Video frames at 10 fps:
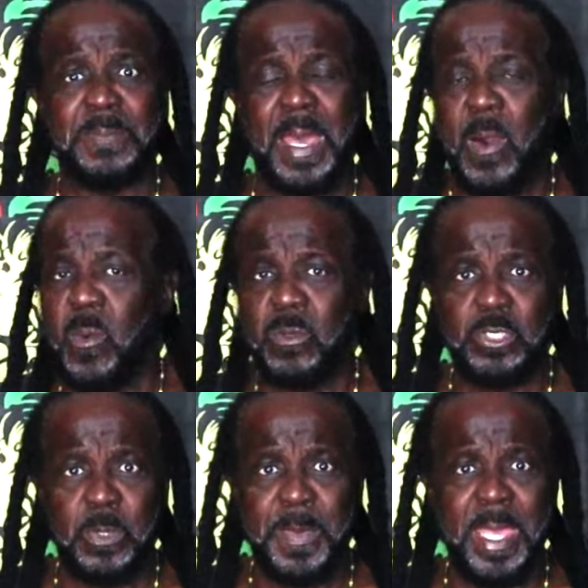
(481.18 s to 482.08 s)
my own
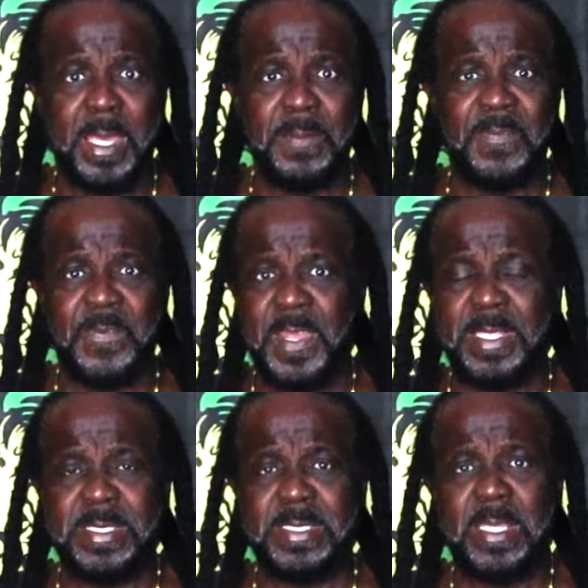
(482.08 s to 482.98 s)
Jamaican
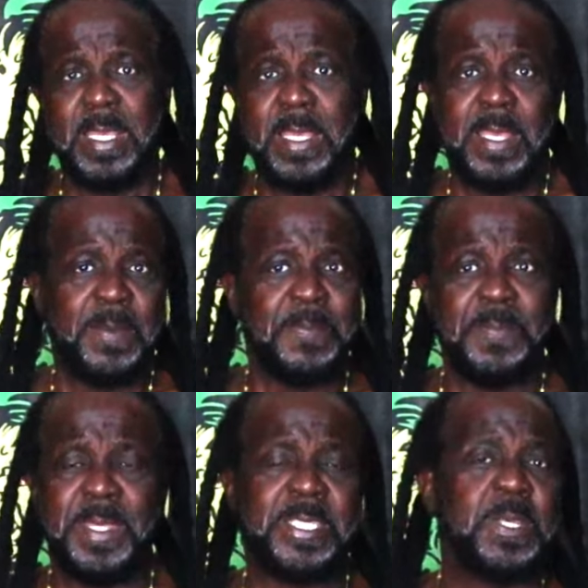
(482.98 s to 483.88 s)
friends.
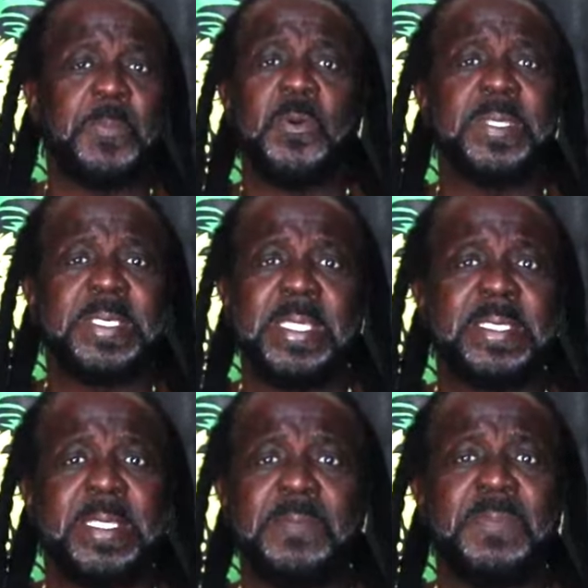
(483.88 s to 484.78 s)
The support
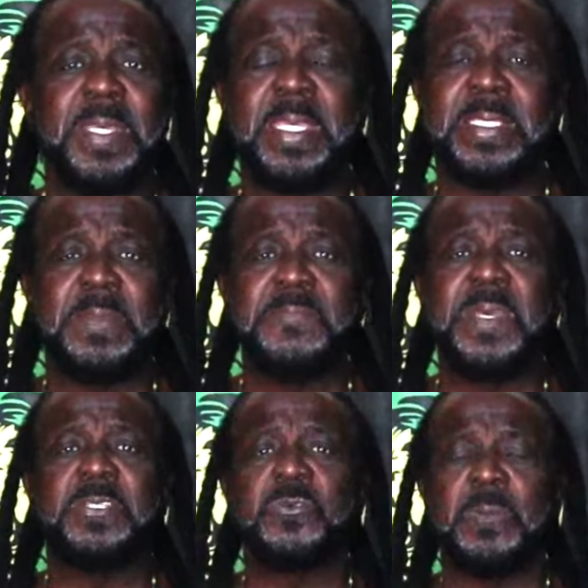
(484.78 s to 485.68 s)
system is
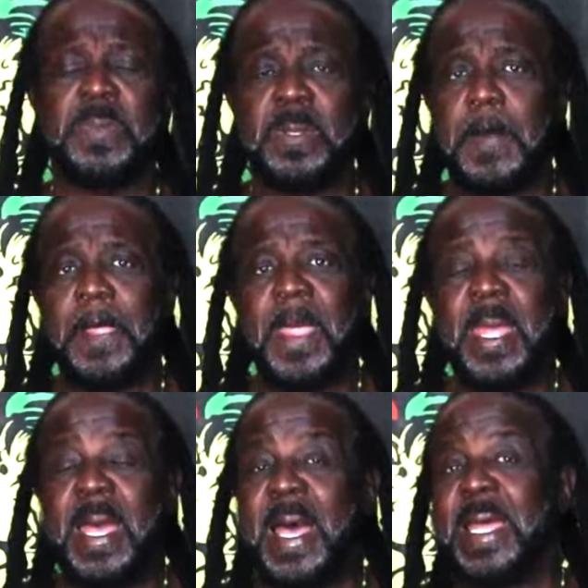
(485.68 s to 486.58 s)
immeasurable.
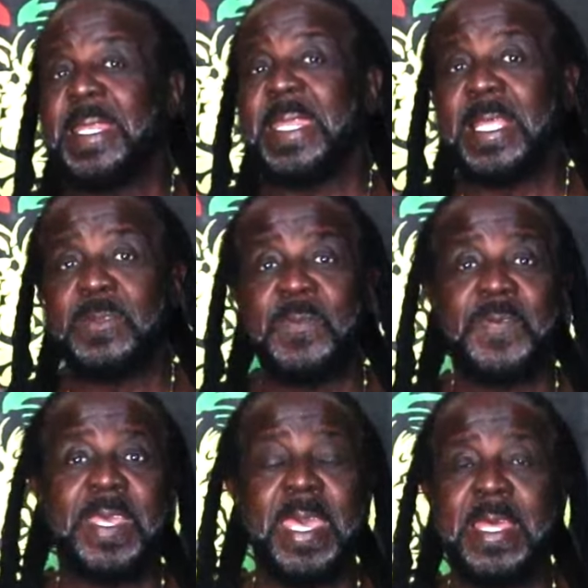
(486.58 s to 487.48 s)
And not to
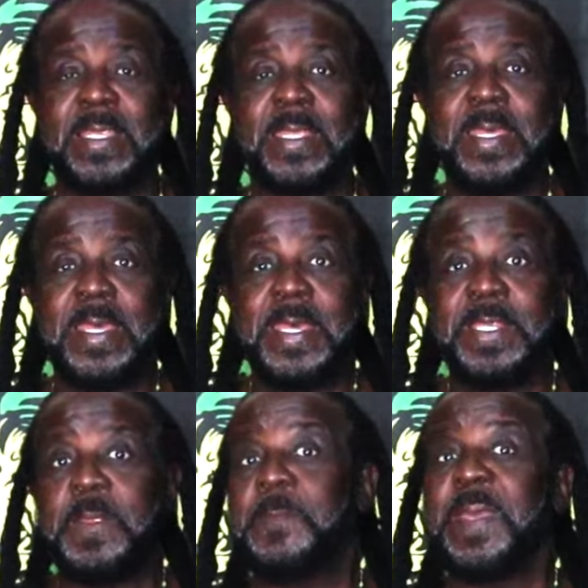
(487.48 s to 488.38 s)
forget,
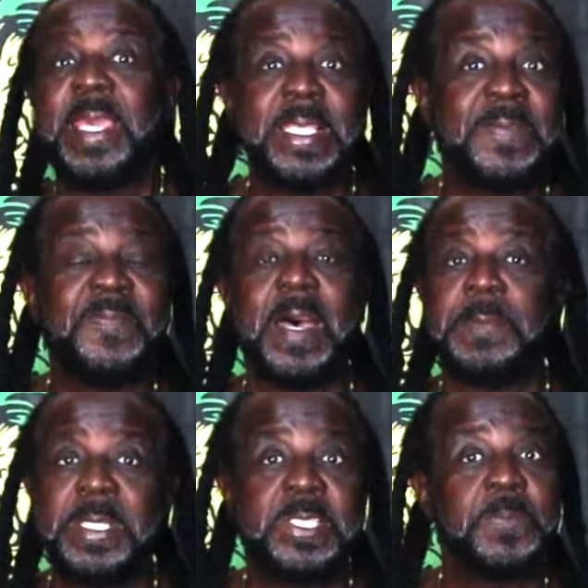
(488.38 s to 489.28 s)
the biggest
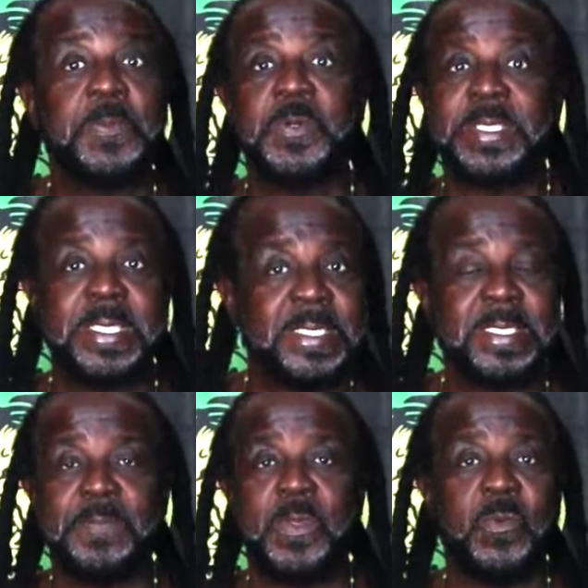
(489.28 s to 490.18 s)
family support
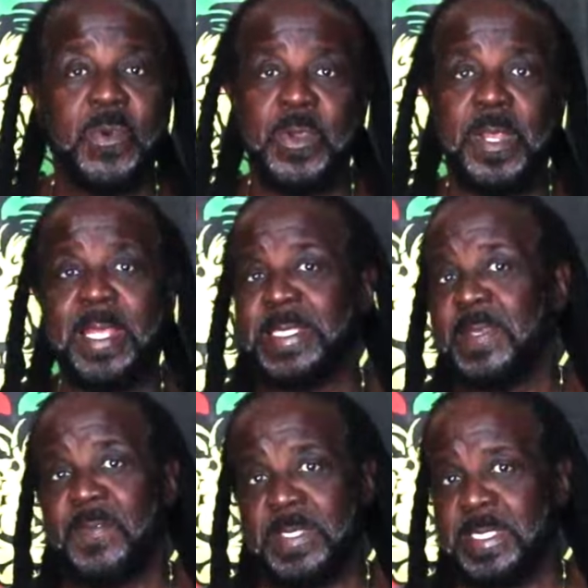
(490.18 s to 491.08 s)
system the world has
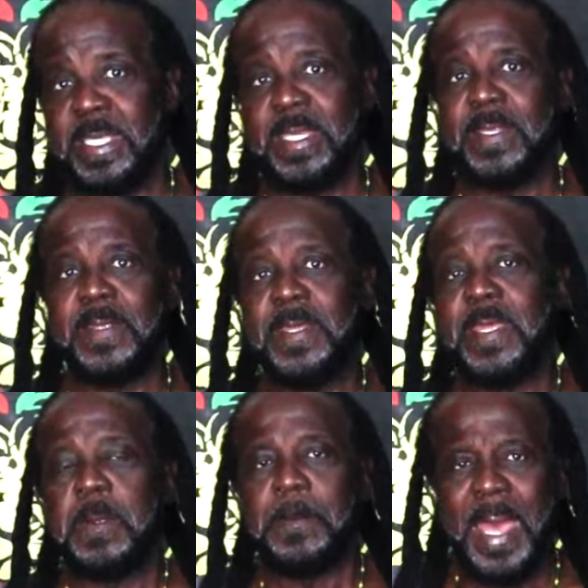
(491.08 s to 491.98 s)
ever seen,
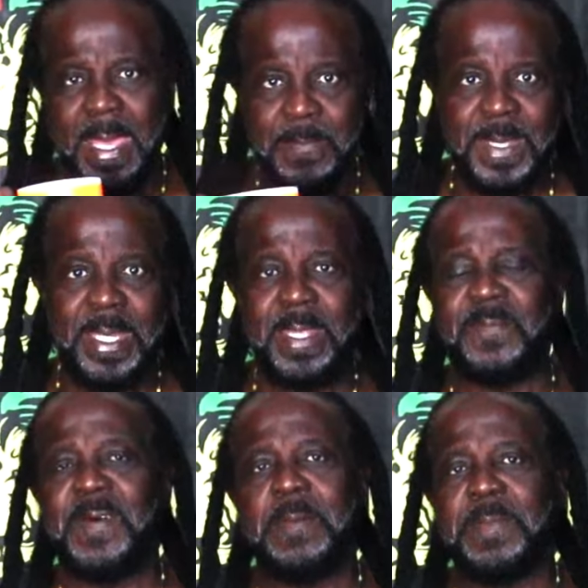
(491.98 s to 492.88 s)
my immediate
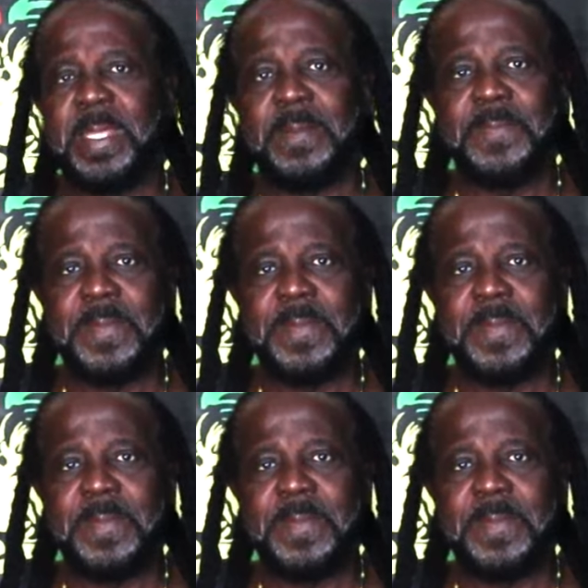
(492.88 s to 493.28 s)
family.